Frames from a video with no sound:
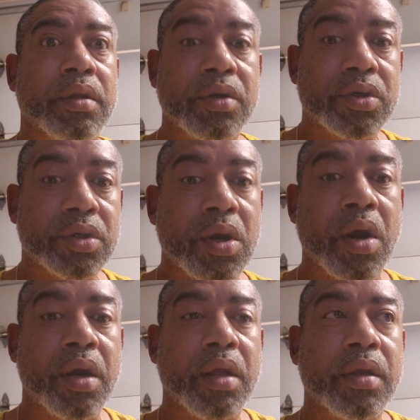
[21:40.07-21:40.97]
They're
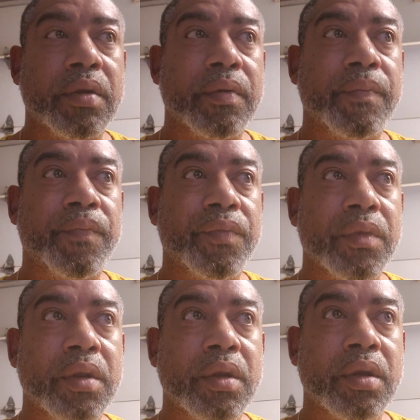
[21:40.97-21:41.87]
starting
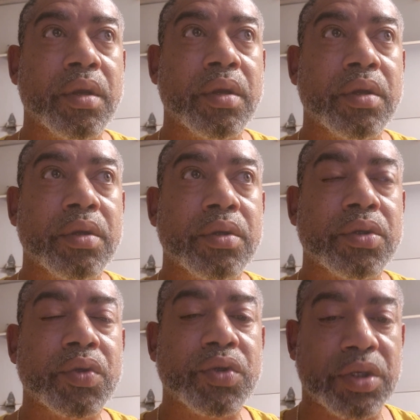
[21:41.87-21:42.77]

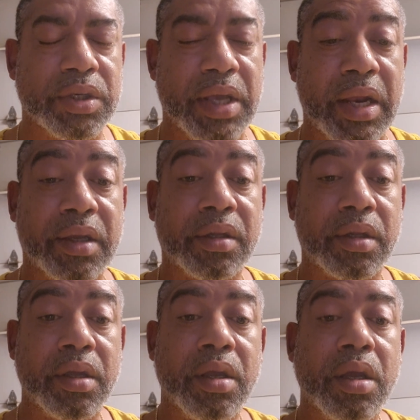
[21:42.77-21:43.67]
to
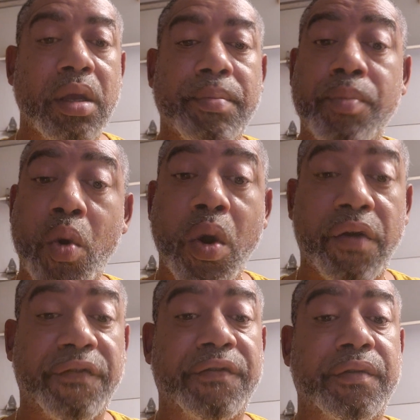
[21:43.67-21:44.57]
genetically
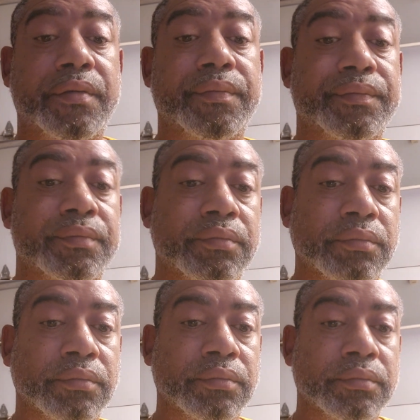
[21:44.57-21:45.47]
morph.
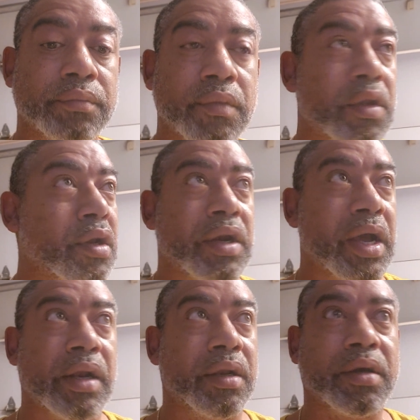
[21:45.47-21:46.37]
They're
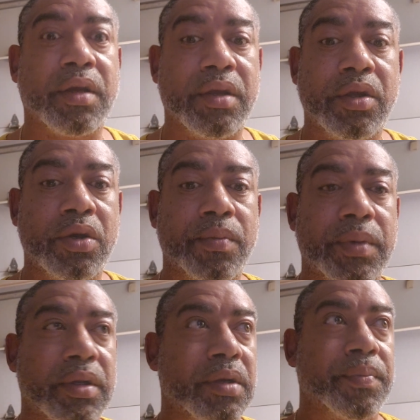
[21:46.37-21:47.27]
not looking
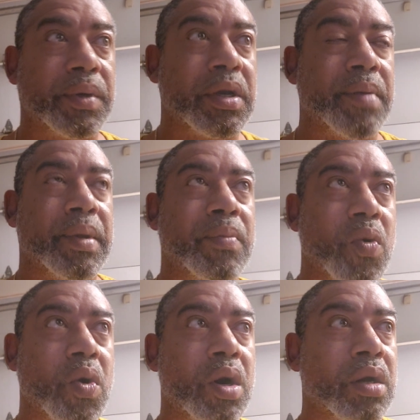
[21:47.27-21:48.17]
human. They're becoming
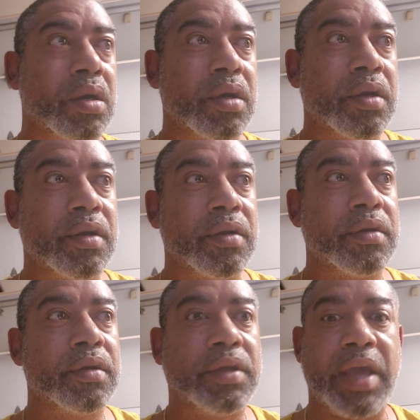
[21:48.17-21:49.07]
more
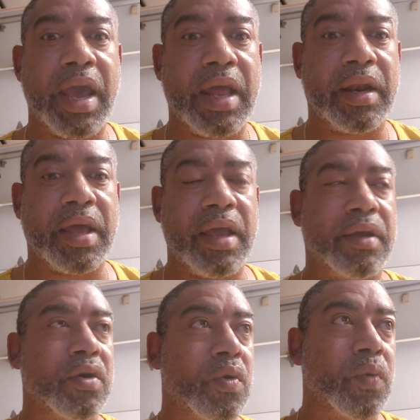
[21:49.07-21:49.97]

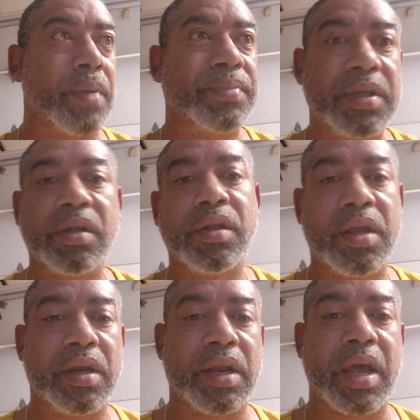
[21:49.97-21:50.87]
cat-like or
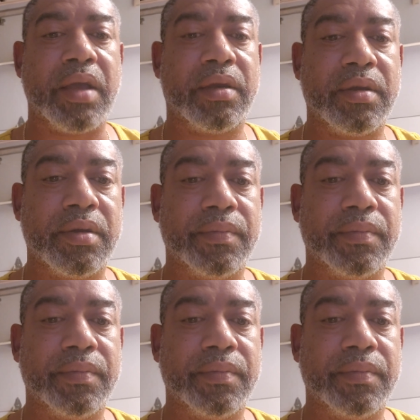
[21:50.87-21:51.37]
reptilian-like.